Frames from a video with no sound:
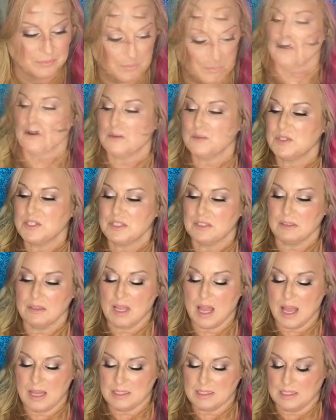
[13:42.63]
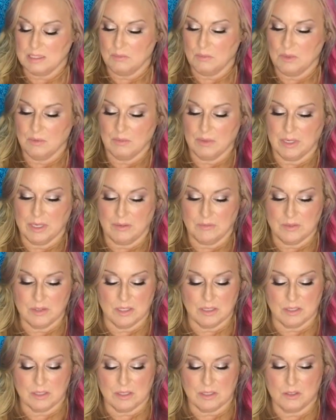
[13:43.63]
From Stilazzi, we were given
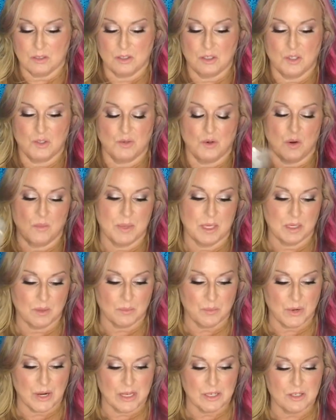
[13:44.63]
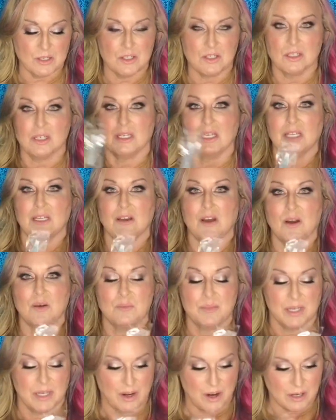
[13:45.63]
this strobing brush in our
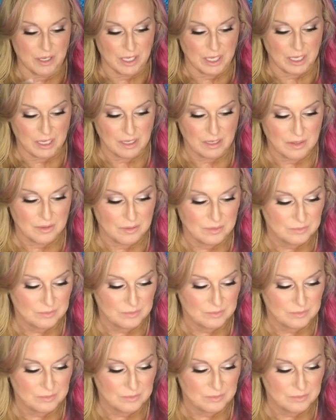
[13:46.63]
PR kit.